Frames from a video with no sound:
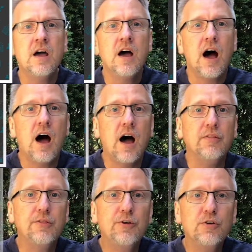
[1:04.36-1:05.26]

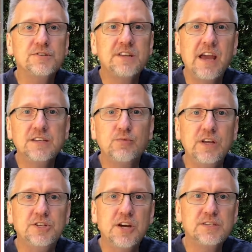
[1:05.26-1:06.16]
On Thursdays, we
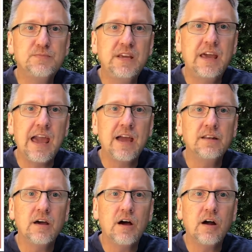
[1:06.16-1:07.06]
just
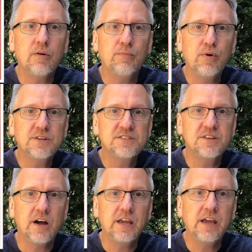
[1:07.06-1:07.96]
began our book
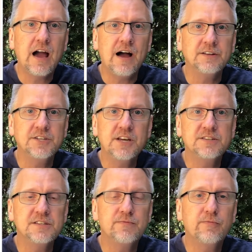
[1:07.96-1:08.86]
study on
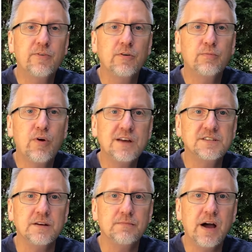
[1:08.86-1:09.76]
Jesus for
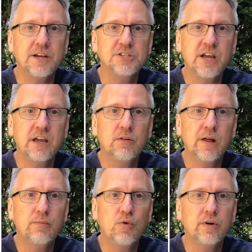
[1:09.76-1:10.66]
President by Shane
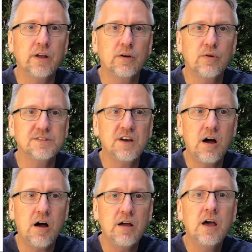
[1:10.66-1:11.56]
Claiborne and Chris
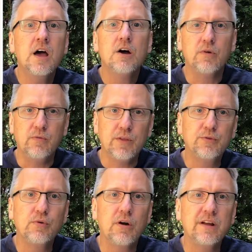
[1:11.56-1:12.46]
Ha. We went
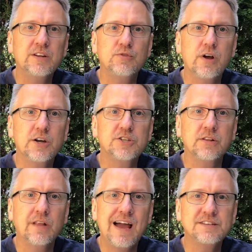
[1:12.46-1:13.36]
through our
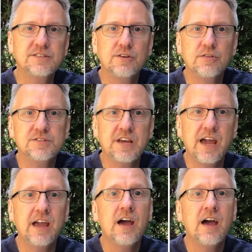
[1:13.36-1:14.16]
introduction last Thursday.